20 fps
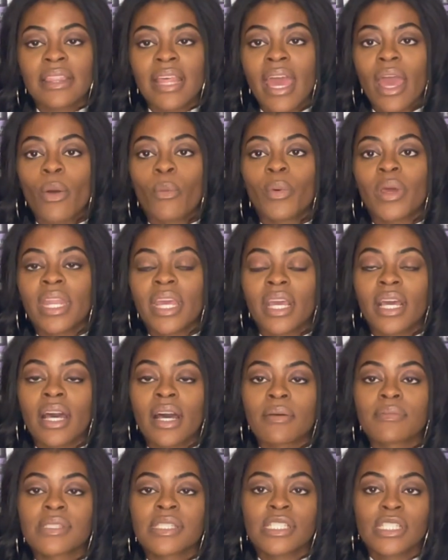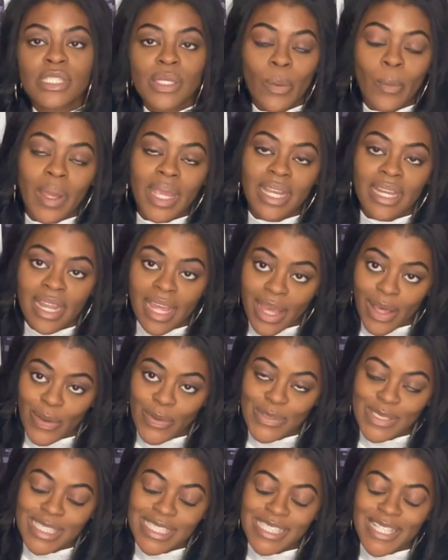that when it comes to doing
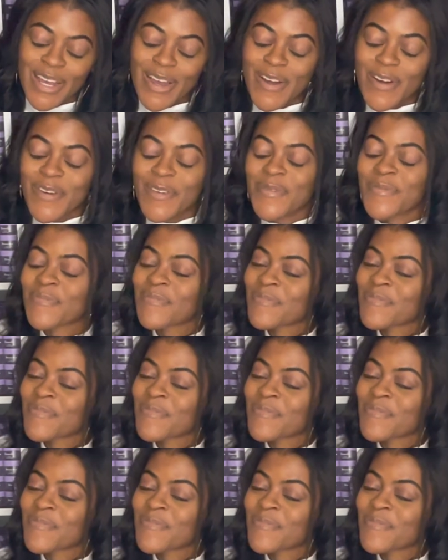nails. So